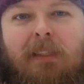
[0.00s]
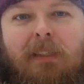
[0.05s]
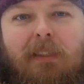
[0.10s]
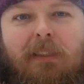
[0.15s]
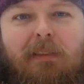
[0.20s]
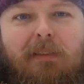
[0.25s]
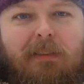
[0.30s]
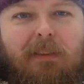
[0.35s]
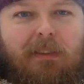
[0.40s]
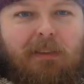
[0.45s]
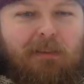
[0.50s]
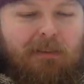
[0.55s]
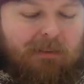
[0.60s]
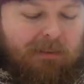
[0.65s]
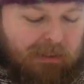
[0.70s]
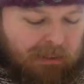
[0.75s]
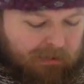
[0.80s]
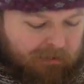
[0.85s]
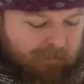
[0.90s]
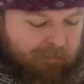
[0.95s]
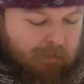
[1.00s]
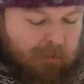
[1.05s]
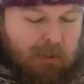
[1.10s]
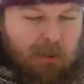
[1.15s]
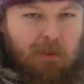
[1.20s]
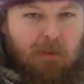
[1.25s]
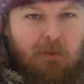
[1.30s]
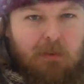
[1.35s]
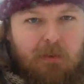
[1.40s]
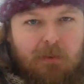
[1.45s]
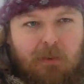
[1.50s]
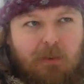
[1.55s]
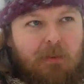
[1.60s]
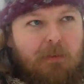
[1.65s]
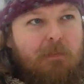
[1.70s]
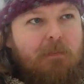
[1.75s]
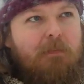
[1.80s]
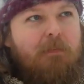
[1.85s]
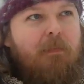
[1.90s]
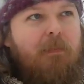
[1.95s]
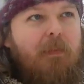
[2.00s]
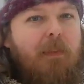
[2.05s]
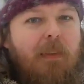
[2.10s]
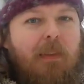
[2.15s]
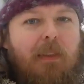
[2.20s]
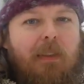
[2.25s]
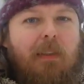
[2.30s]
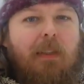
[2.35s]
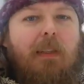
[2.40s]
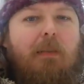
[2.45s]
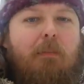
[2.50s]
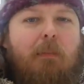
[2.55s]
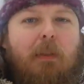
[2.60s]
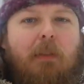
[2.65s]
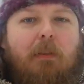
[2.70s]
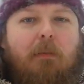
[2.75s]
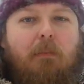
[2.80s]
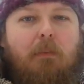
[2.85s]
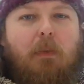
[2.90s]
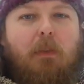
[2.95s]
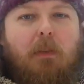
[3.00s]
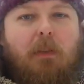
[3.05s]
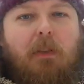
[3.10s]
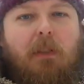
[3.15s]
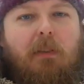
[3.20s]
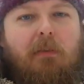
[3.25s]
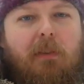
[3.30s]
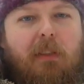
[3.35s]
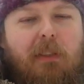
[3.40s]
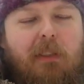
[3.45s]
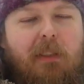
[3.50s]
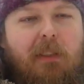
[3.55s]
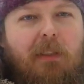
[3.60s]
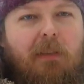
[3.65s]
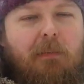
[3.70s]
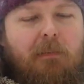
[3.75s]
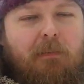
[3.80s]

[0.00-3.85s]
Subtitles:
it sticks down below, so you get more coverage.